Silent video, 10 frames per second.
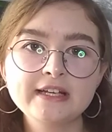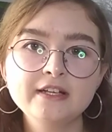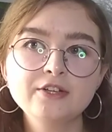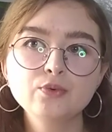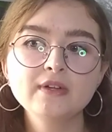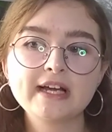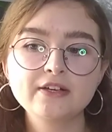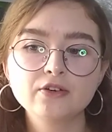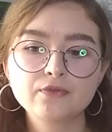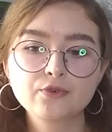and it will
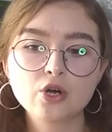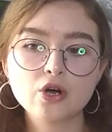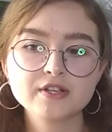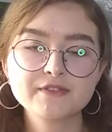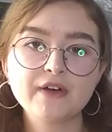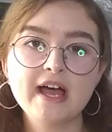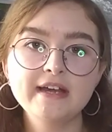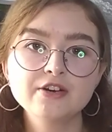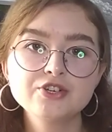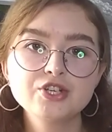kind of cause the
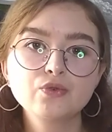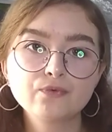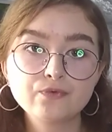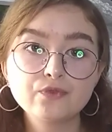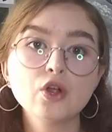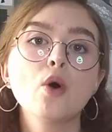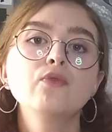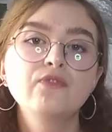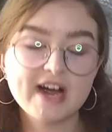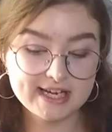energy to flow
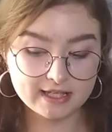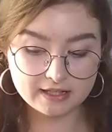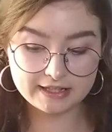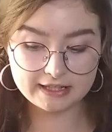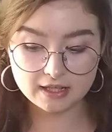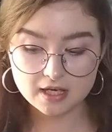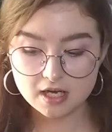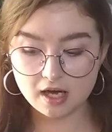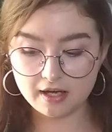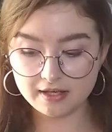finally
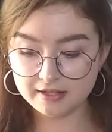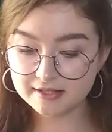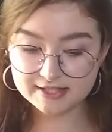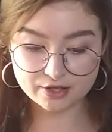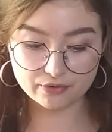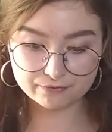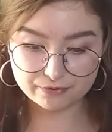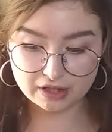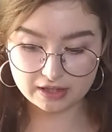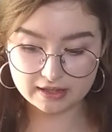in
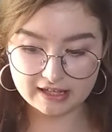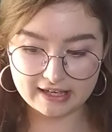something.